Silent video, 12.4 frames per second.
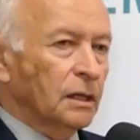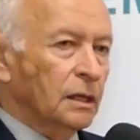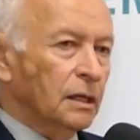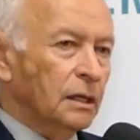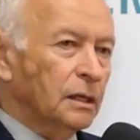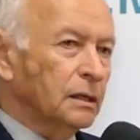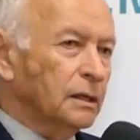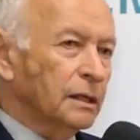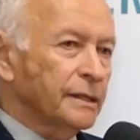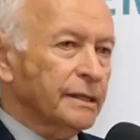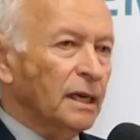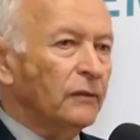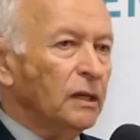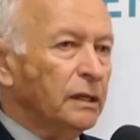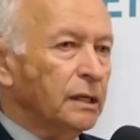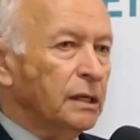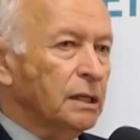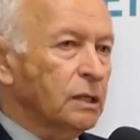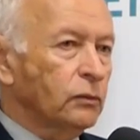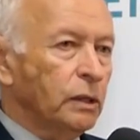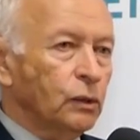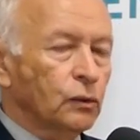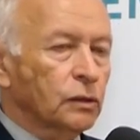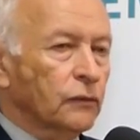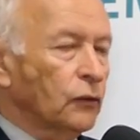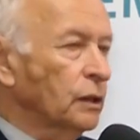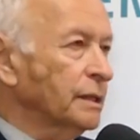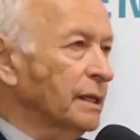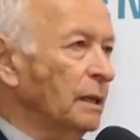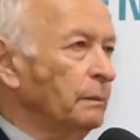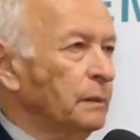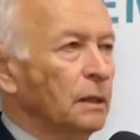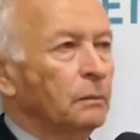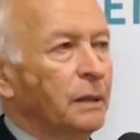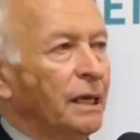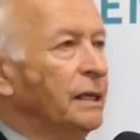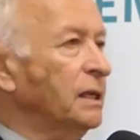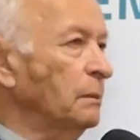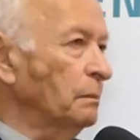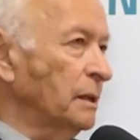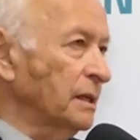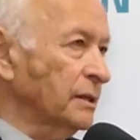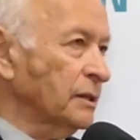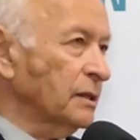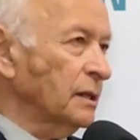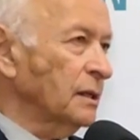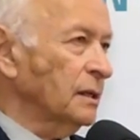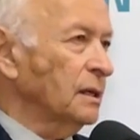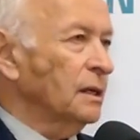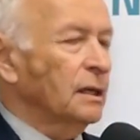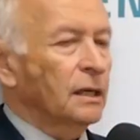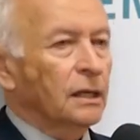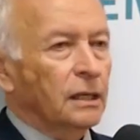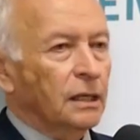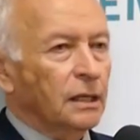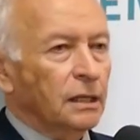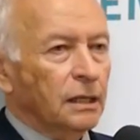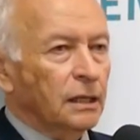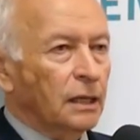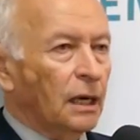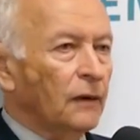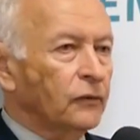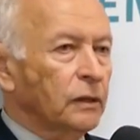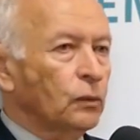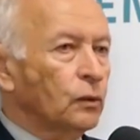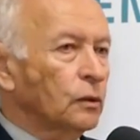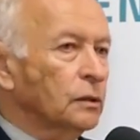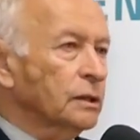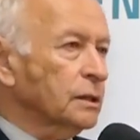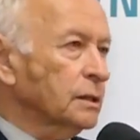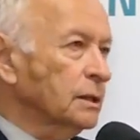In the 70s, we used, for example, blade implants. Afterwards,